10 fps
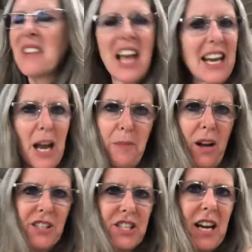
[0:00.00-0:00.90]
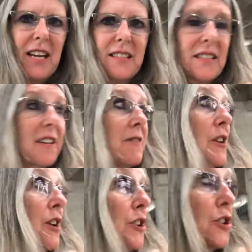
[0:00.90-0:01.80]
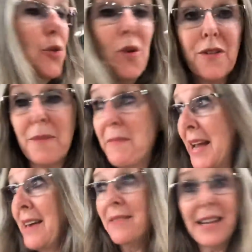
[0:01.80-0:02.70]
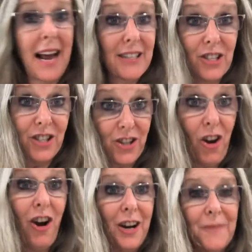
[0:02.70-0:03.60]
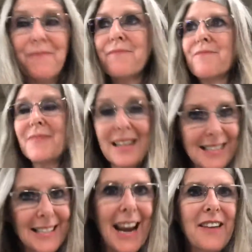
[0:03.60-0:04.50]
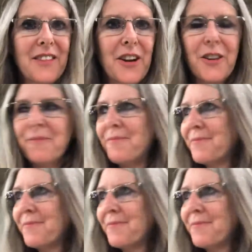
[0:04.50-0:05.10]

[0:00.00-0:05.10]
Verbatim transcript: And I apologize if you are the man that I just saw stand there.